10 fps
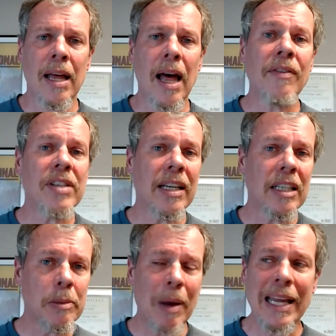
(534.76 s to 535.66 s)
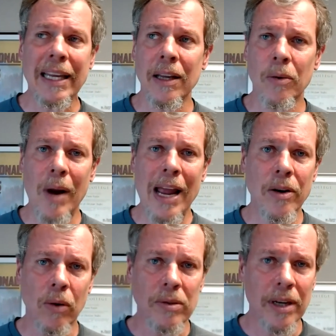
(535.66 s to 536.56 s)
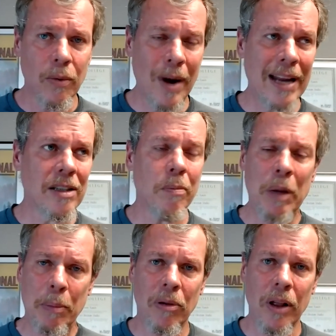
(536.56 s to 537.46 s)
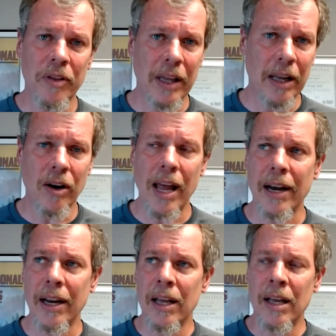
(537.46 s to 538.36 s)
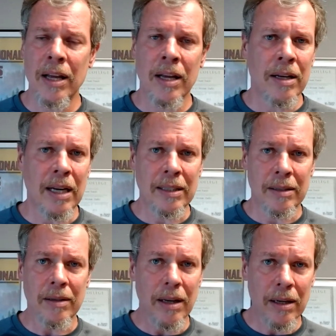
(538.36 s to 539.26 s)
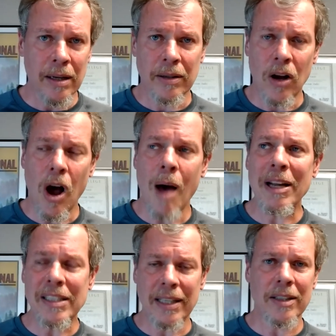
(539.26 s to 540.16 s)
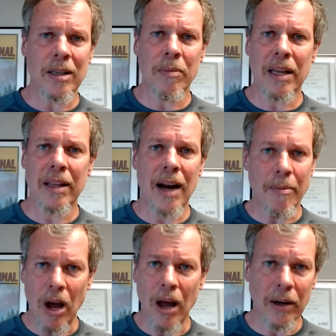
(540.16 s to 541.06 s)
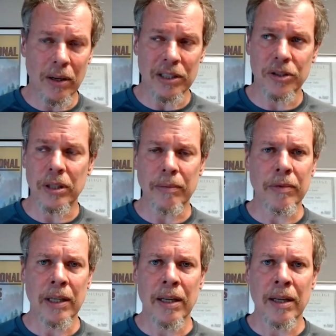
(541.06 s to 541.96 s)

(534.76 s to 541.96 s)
I've seen a spike in randos and random people on the internet uh, uh, commenting to me that I'm not a Christian,